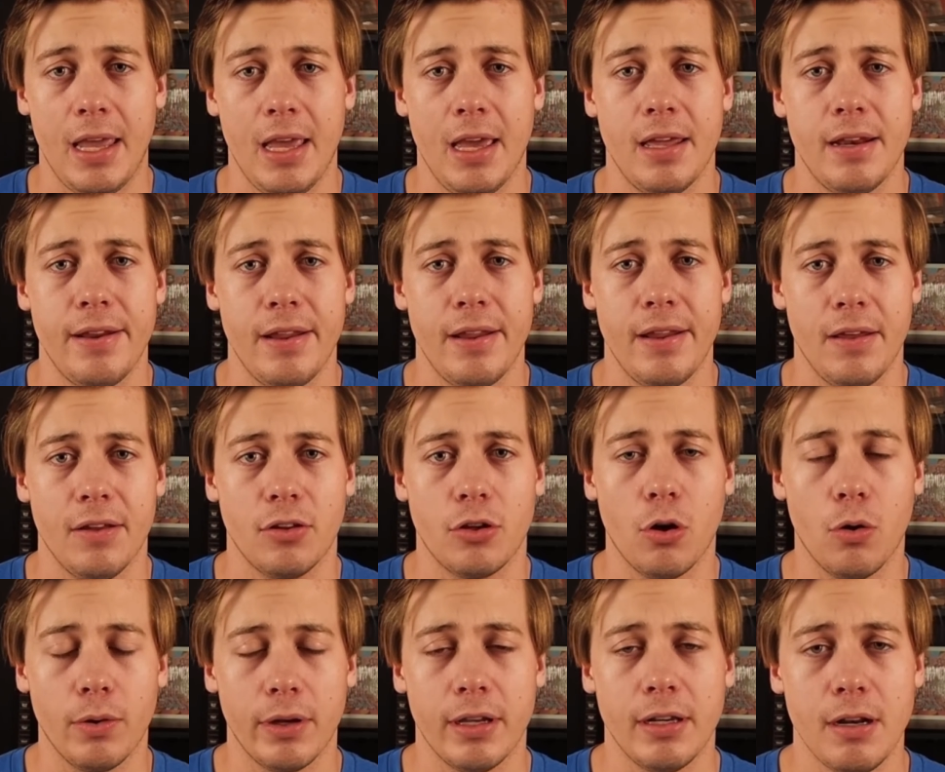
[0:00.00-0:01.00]
And
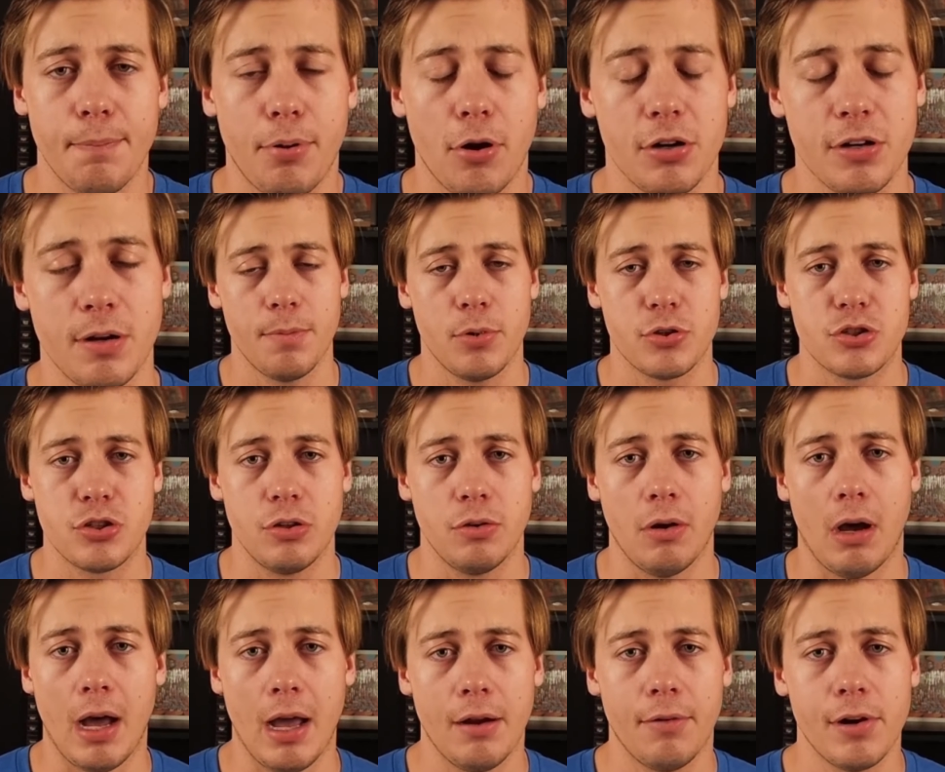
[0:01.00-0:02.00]
going into part number
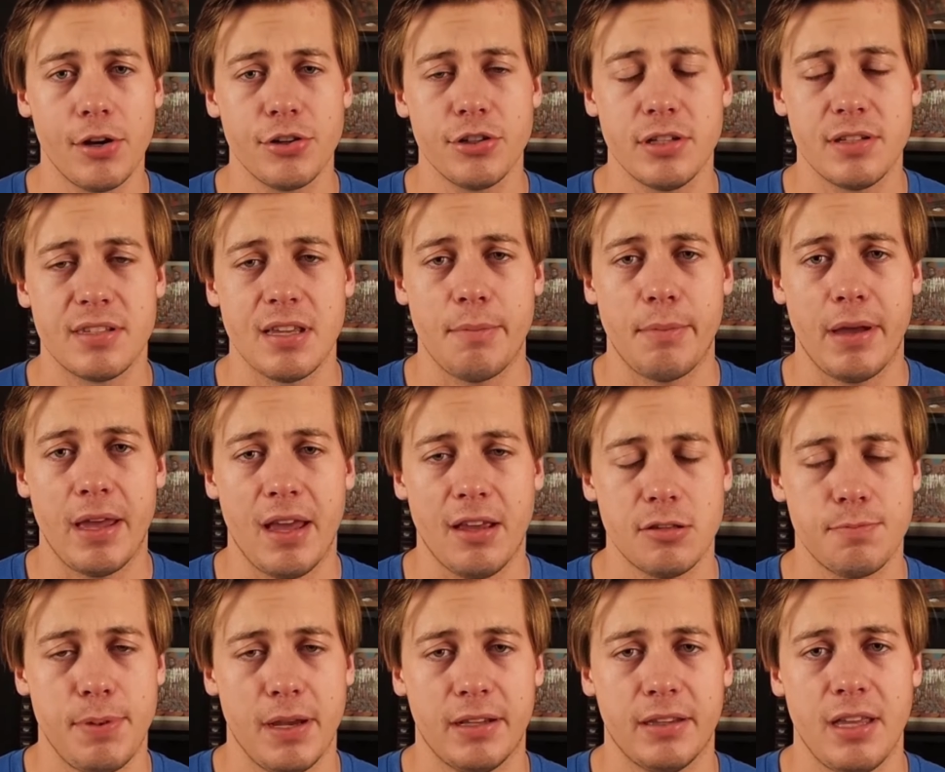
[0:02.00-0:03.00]
two, I originally set my
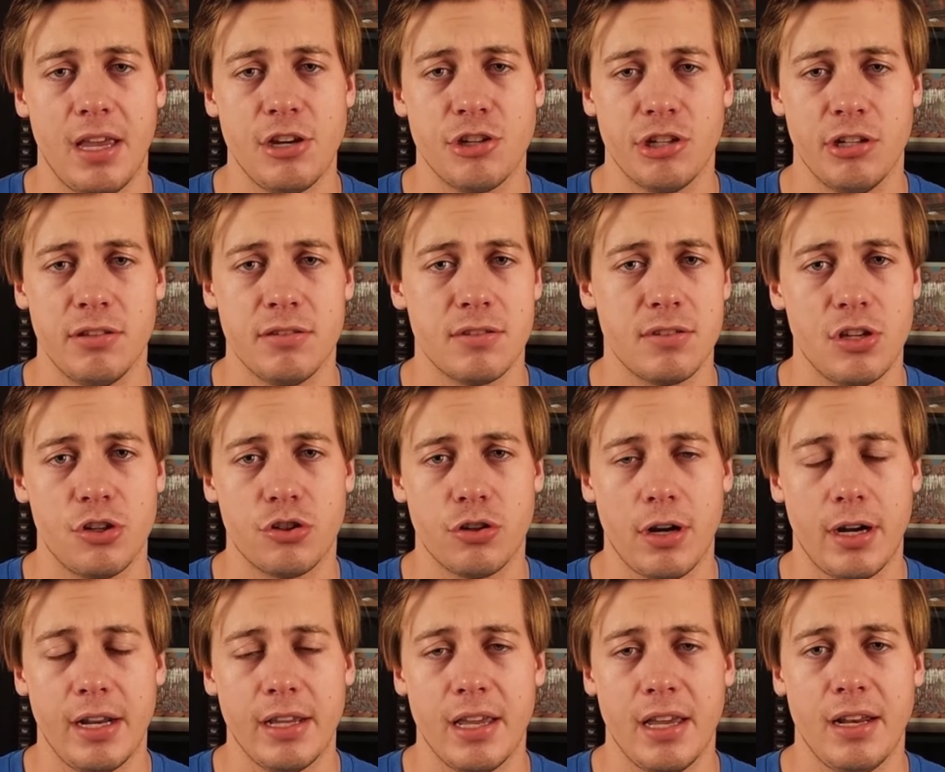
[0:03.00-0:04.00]
expectations to
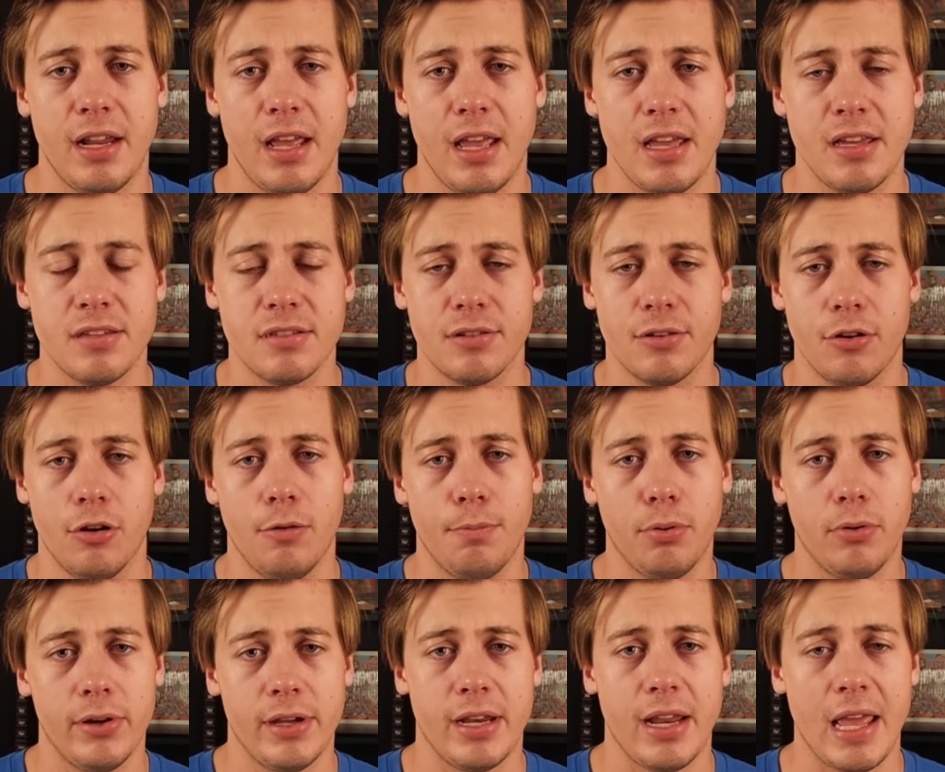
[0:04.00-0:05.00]
try to get a zero
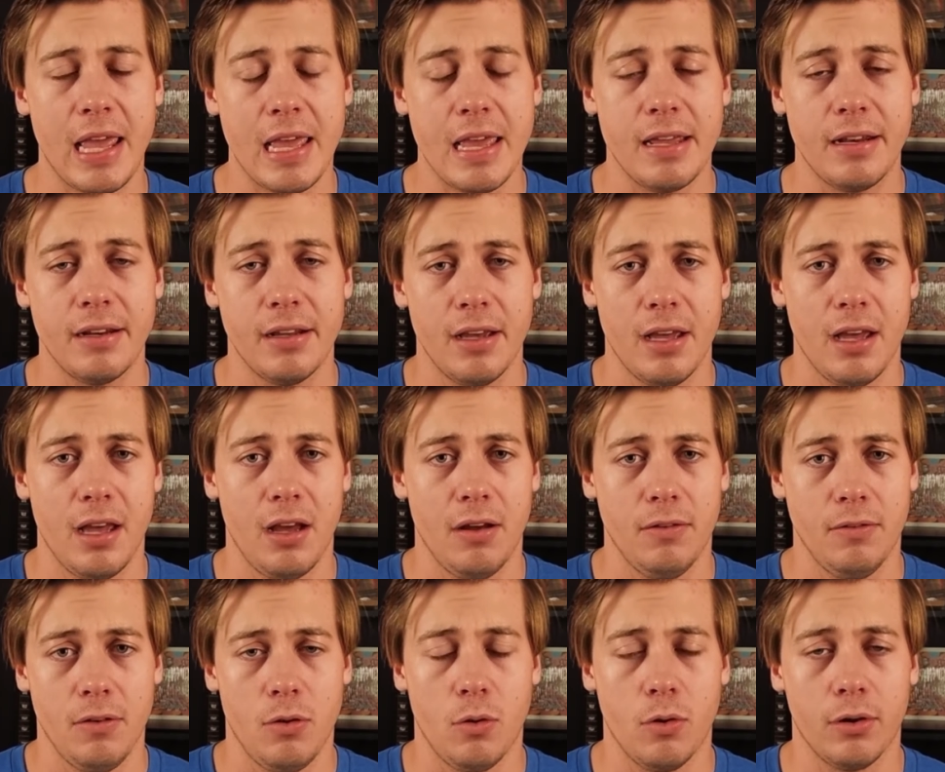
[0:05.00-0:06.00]
point eight,
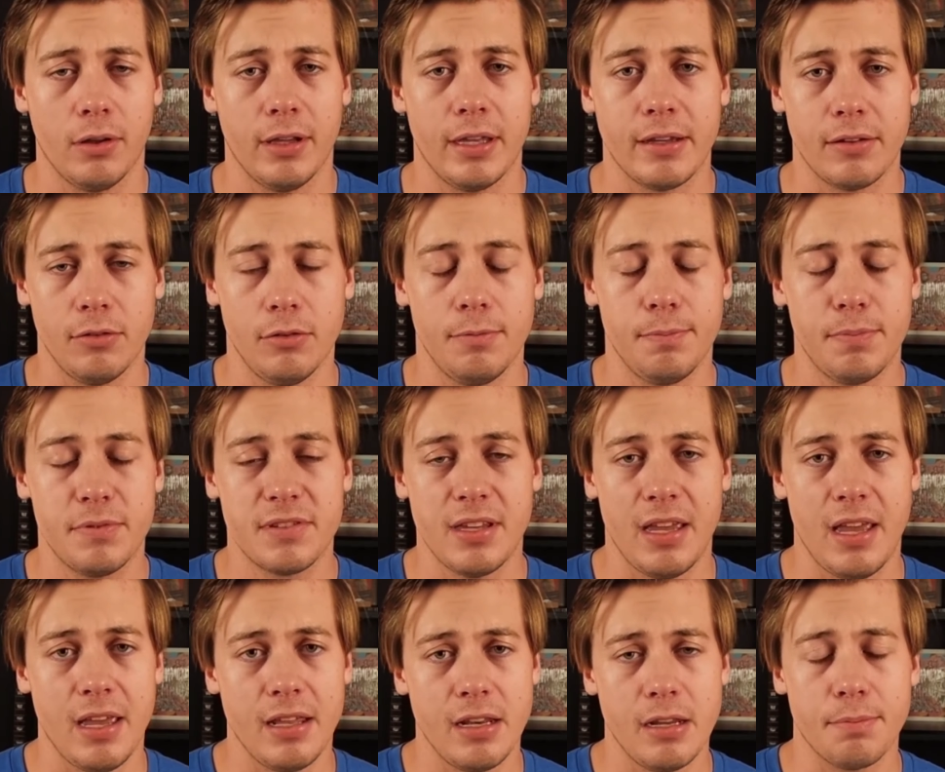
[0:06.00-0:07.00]
or like you'd
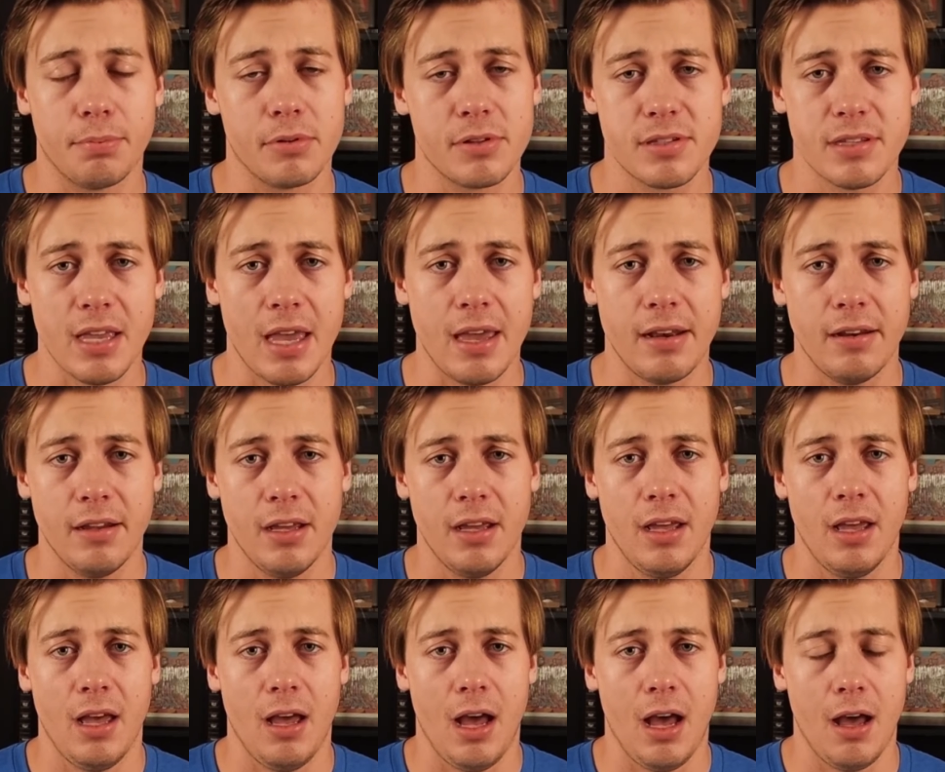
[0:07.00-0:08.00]
say eighty percent
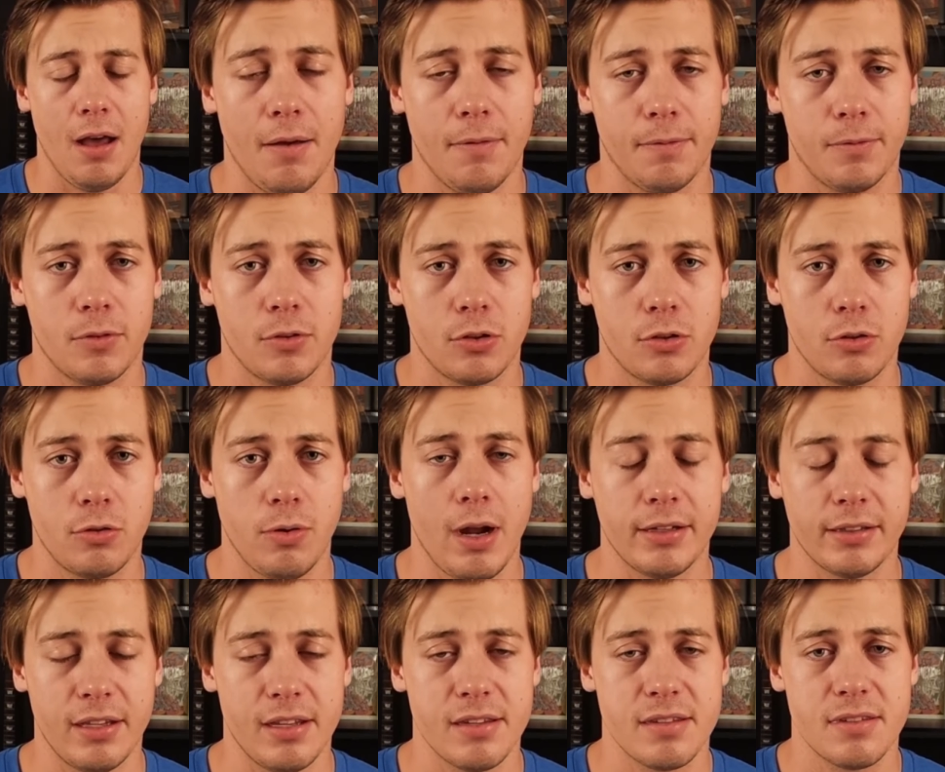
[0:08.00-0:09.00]
uh,
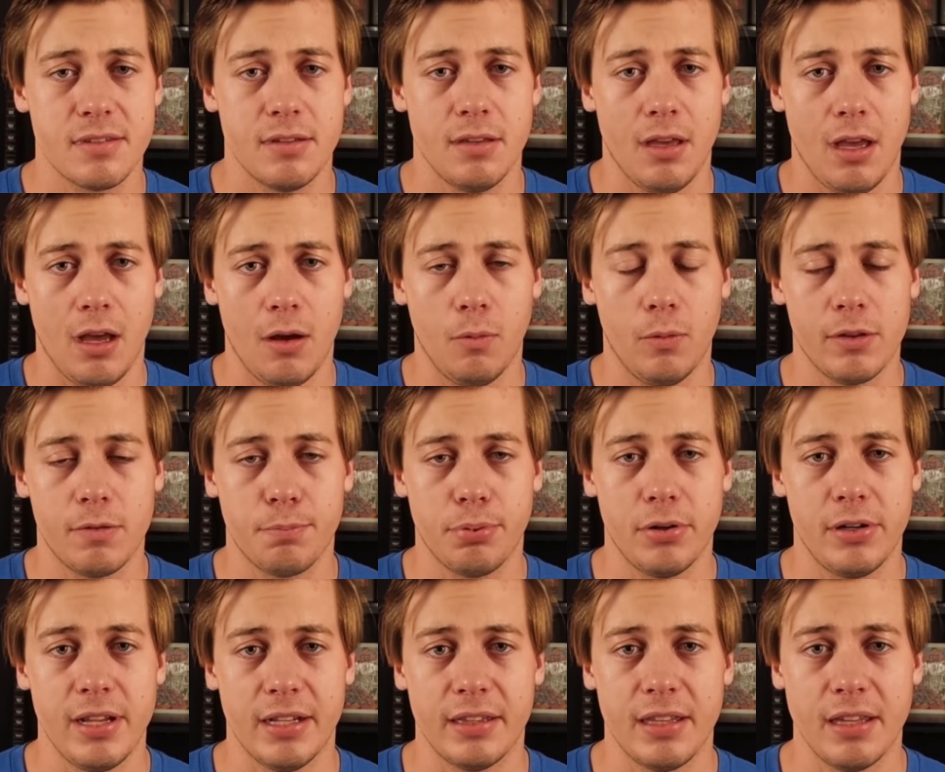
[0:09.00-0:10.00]
correctness uh, with
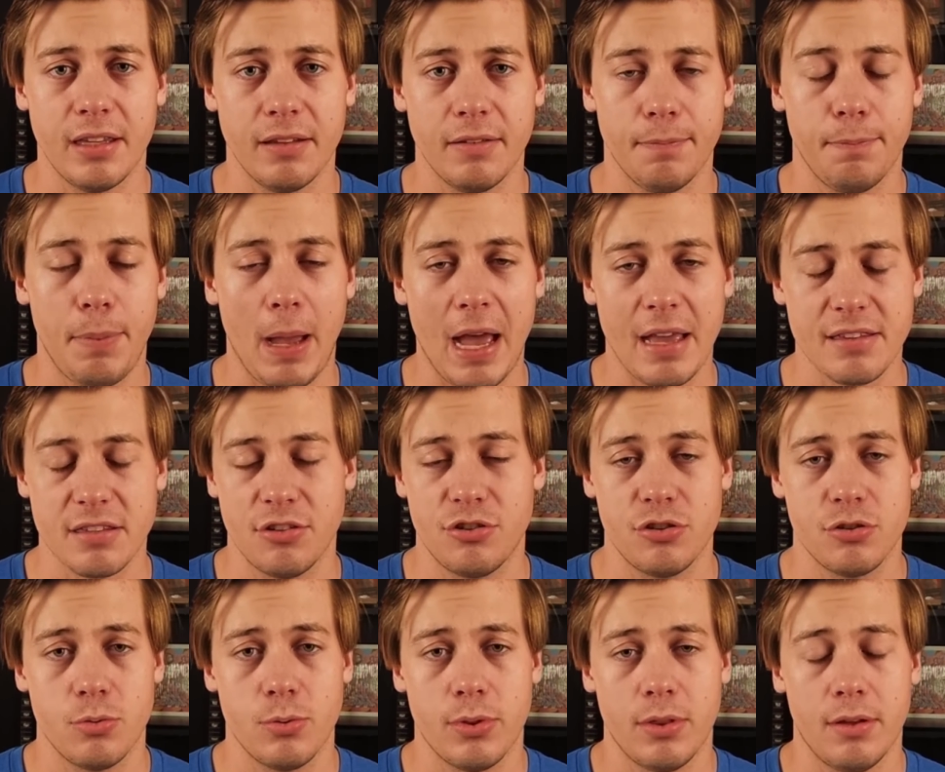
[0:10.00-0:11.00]
predicting
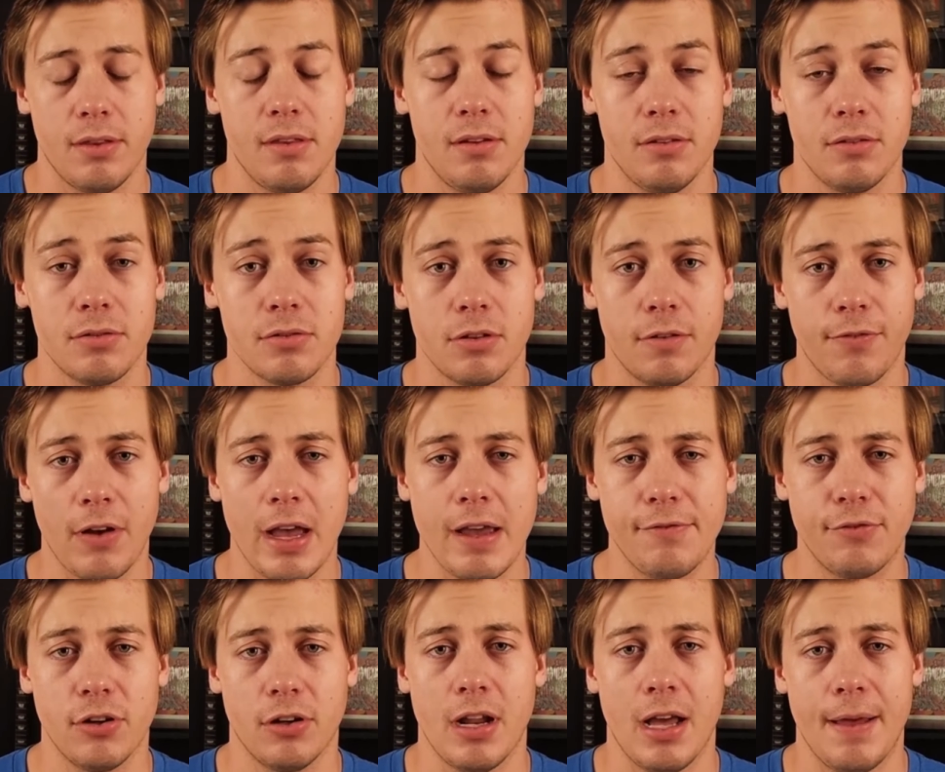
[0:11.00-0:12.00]
passengers, whether they
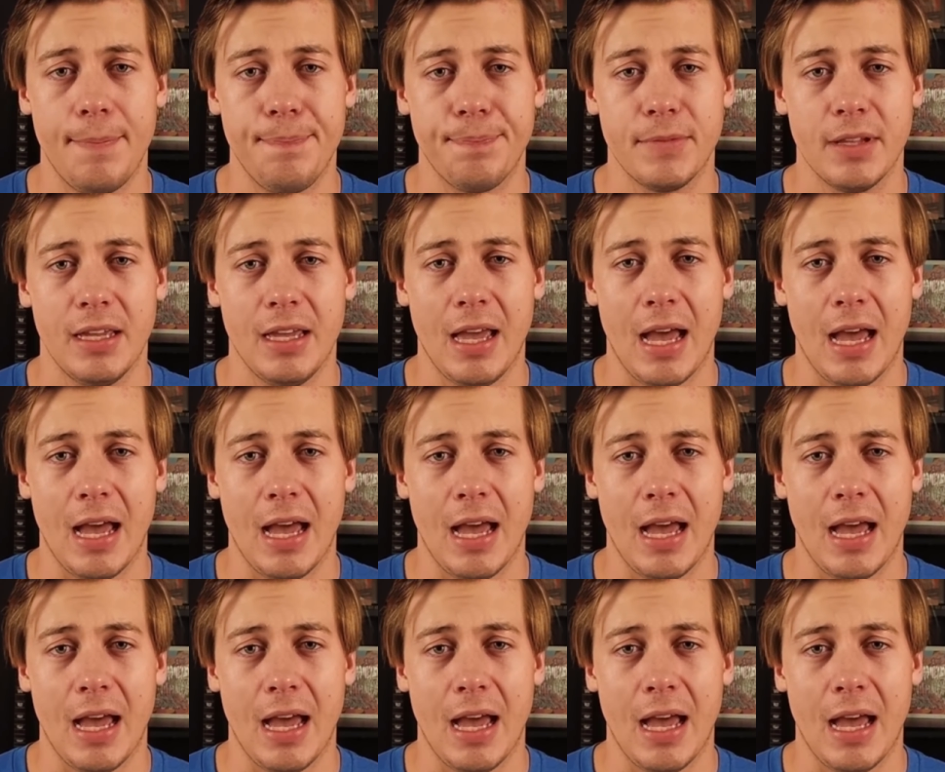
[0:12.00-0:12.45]
survived or not.